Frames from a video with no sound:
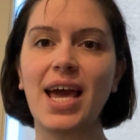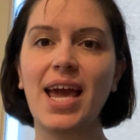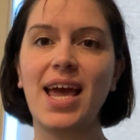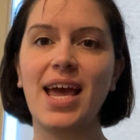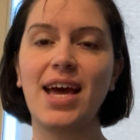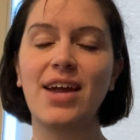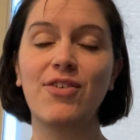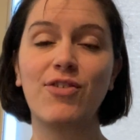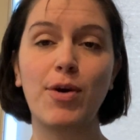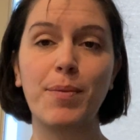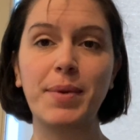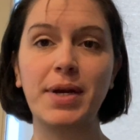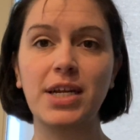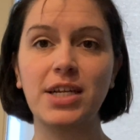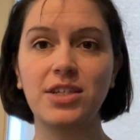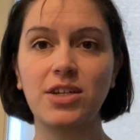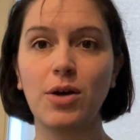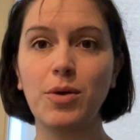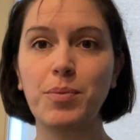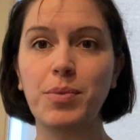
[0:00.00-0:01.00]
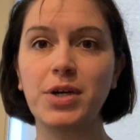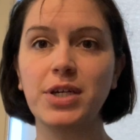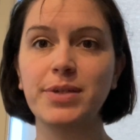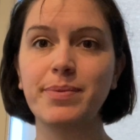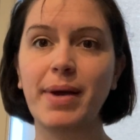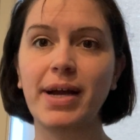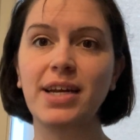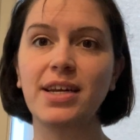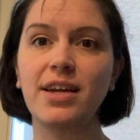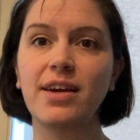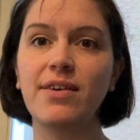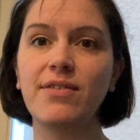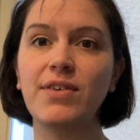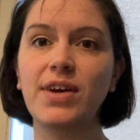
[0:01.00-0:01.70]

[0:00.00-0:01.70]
and from an adult perspective,